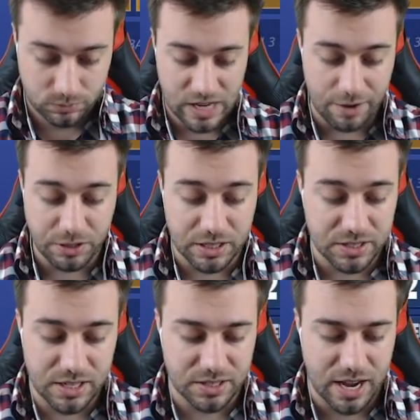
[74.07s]
everything is
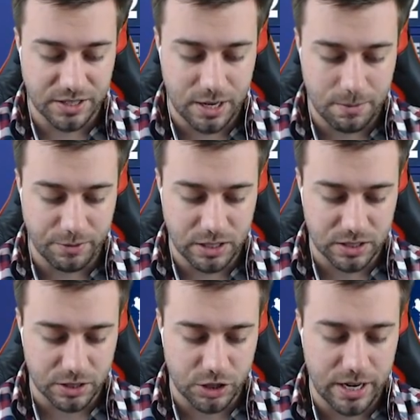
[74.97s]
the exact same. Everything's
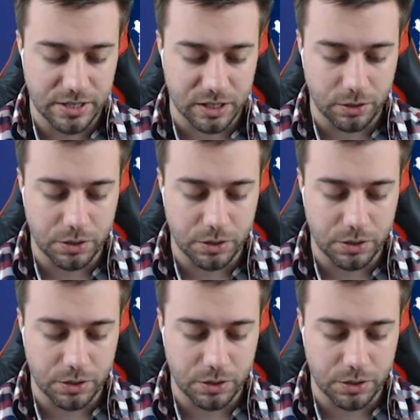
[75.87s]
legit. It's a little